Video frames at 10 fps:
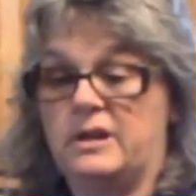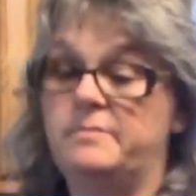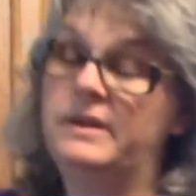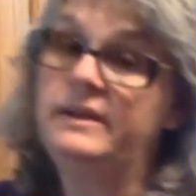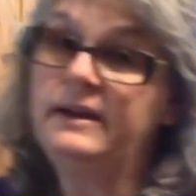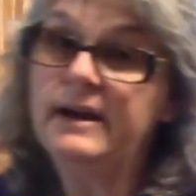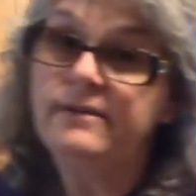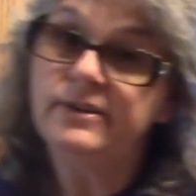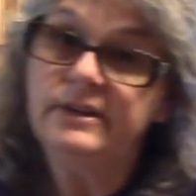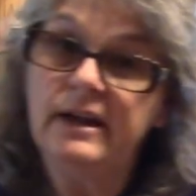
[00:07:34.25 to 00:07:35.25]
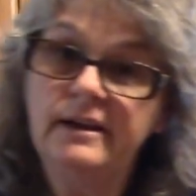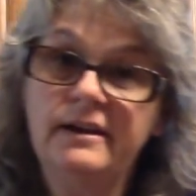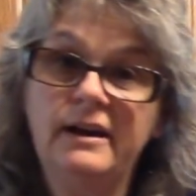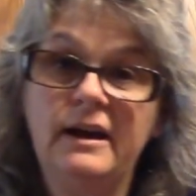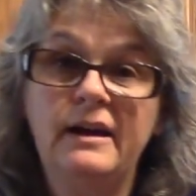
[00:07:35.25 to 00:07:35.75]
them in the oven,
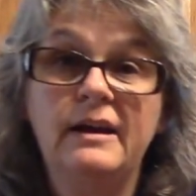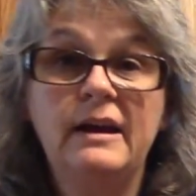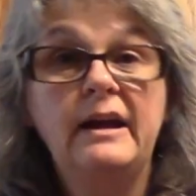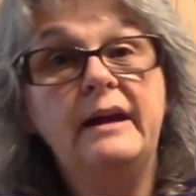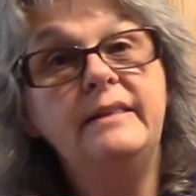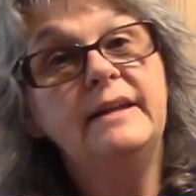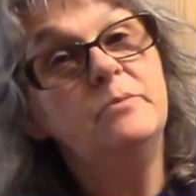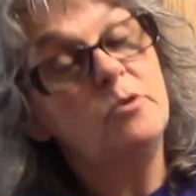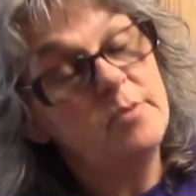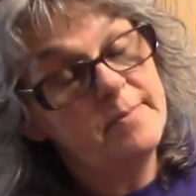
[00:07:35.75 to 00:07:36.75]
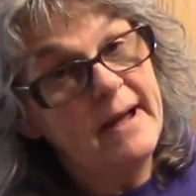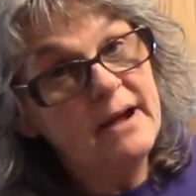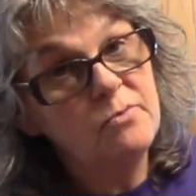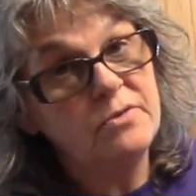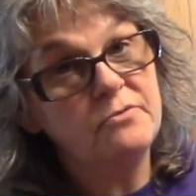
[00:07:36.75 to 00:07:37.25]
and then we'll be
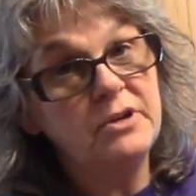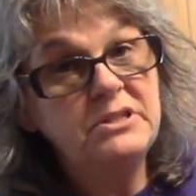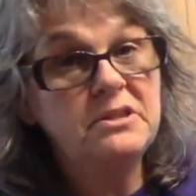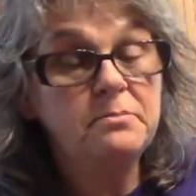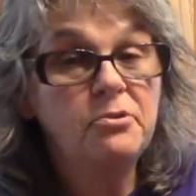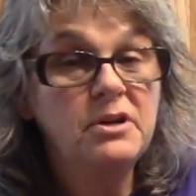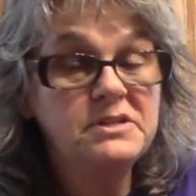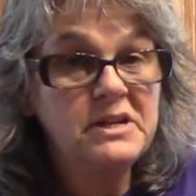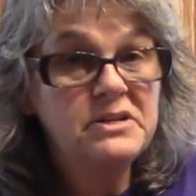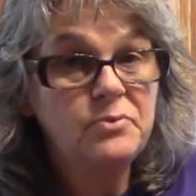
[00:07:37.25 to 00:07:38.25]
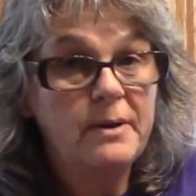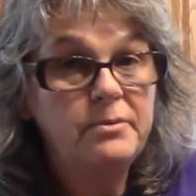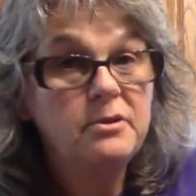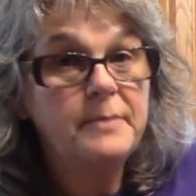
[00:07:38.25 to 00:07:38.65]
back with the rest of the process when I pull them